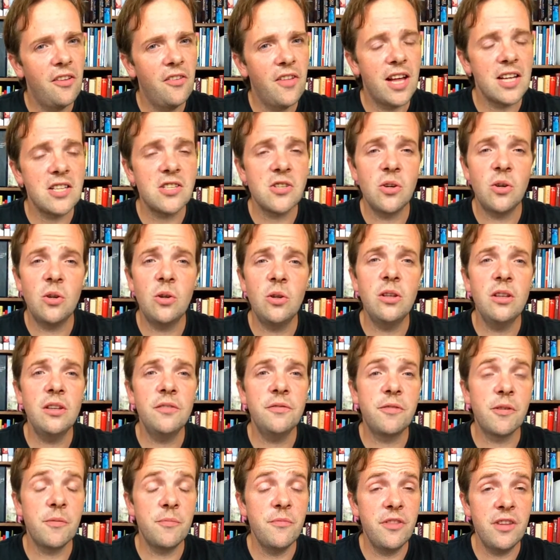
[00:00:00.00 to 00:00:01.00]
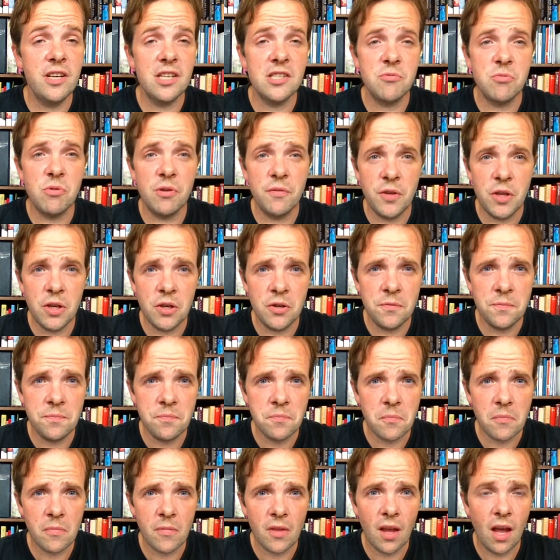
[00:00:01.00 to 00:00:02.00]
That's all from this review.
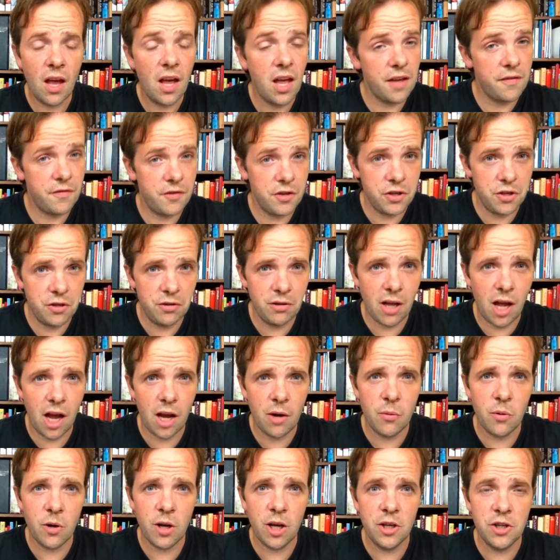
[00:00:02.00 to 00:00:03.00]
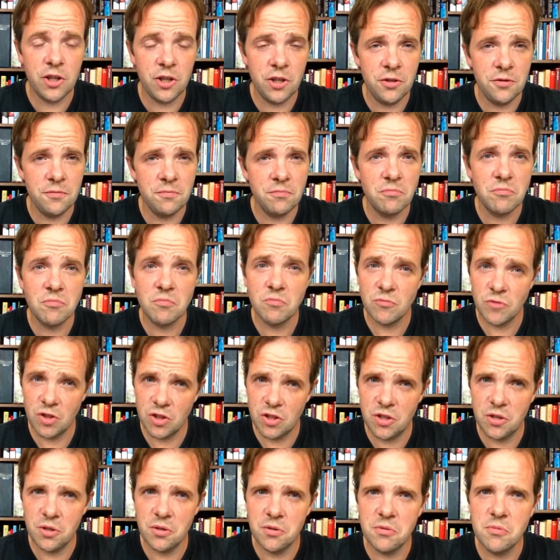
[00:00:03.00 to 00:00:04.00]
If you do like what I do,
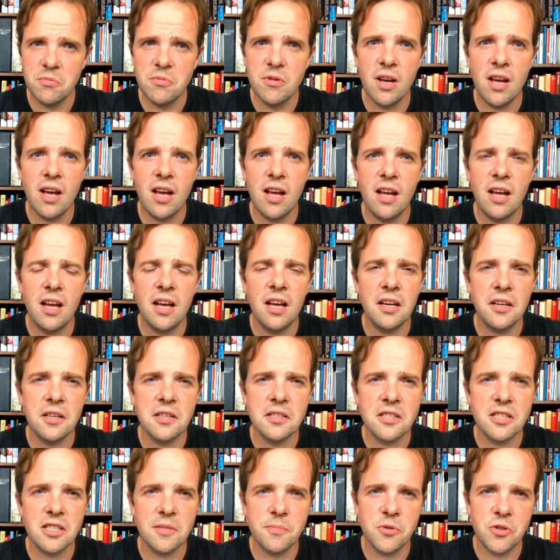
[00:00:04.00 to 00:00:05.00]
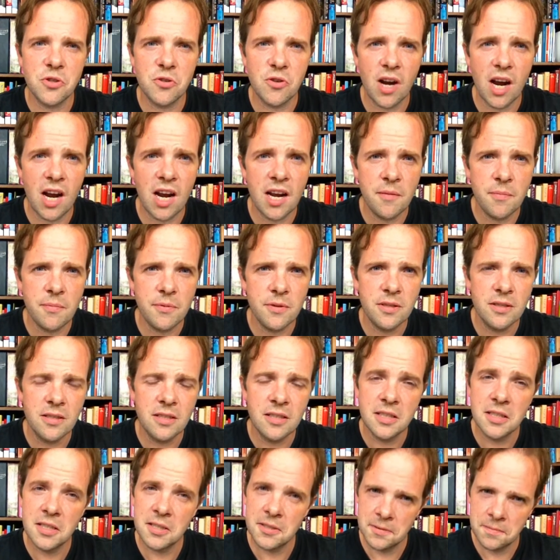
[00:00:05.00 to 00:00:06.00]
do subscribe.
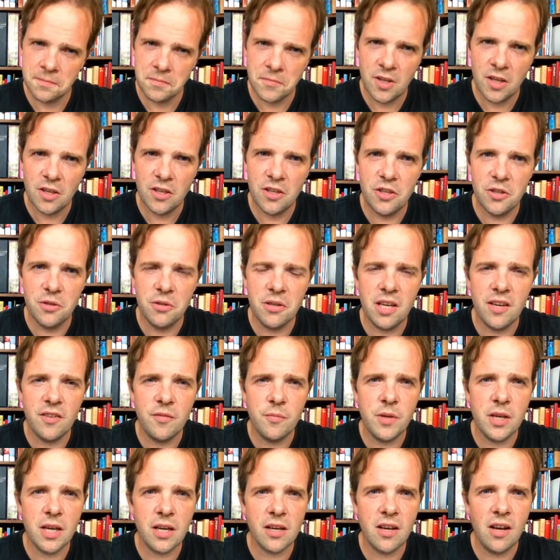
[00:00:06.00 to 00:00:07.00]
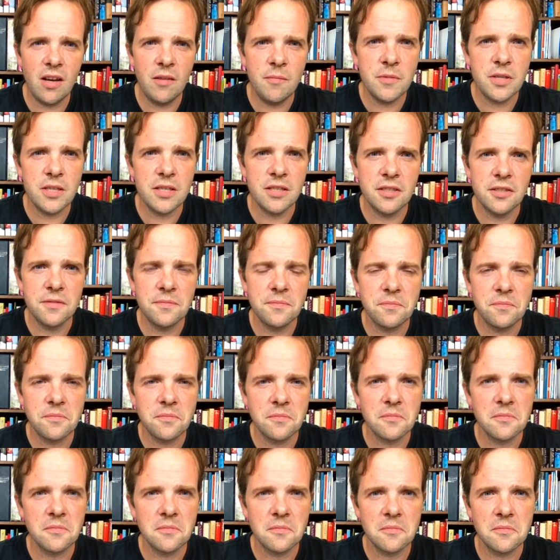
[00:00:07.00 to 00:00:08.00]
Do give me a comment.
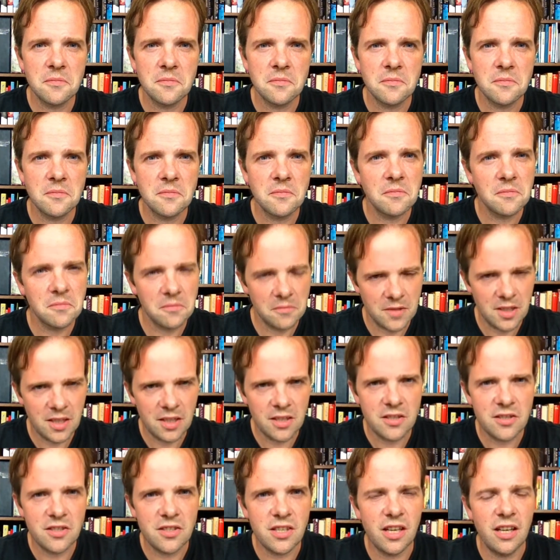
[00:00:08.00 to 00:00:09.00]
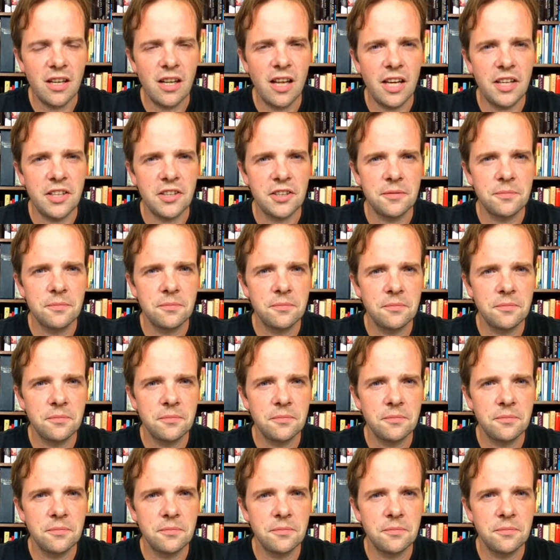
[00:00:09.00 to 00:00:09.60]
See you later.